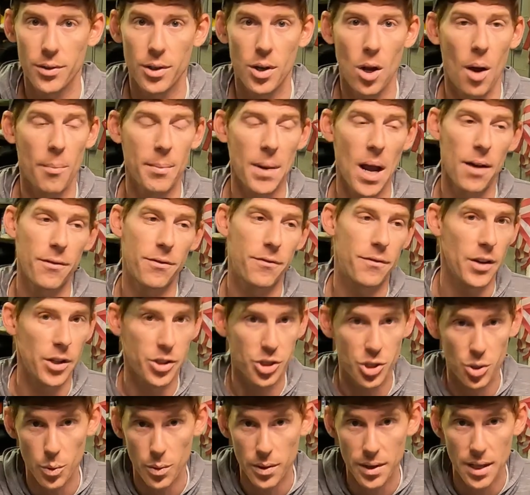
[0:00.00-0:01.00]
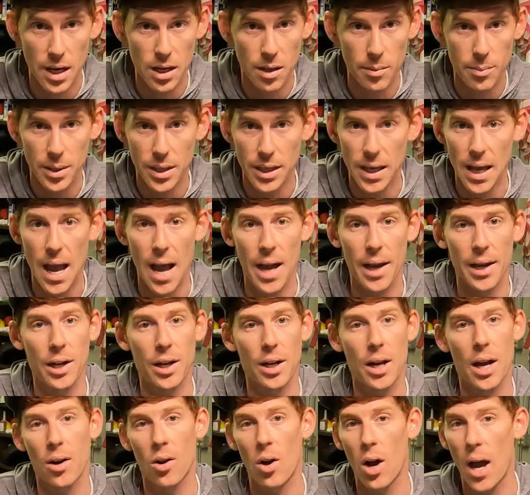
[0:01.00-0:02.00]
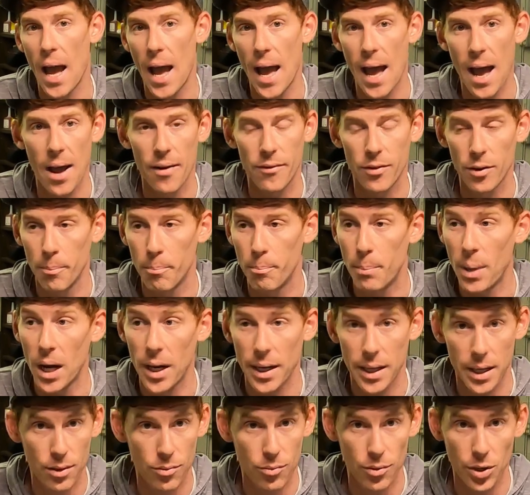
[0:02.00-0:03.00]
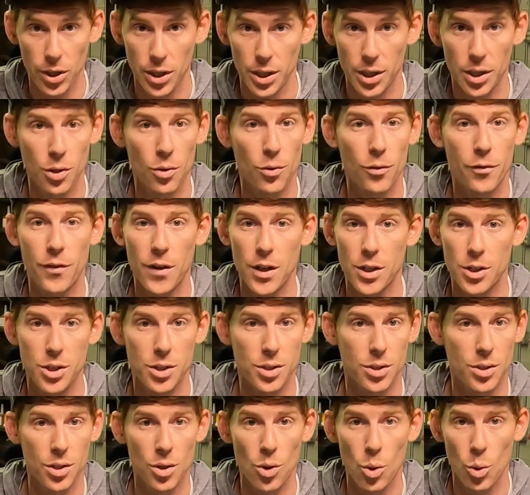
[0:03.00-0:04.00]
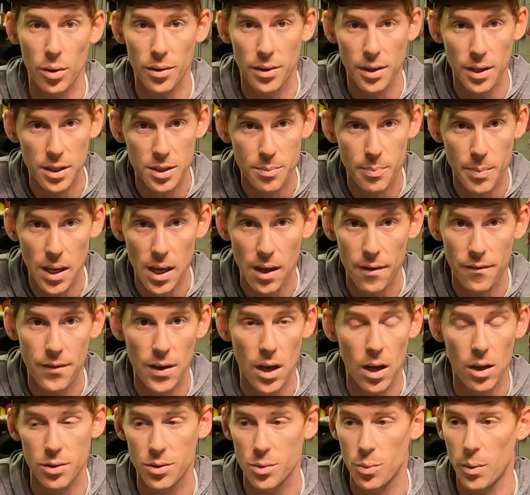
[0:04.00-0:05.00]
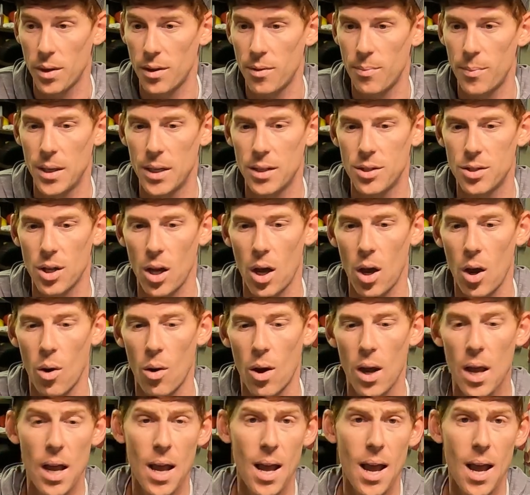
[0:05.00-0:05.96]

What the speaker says: You know, I'm not fishing with anybody out here. I don't have a buddy really who fishes the Northeast BFLs with me. So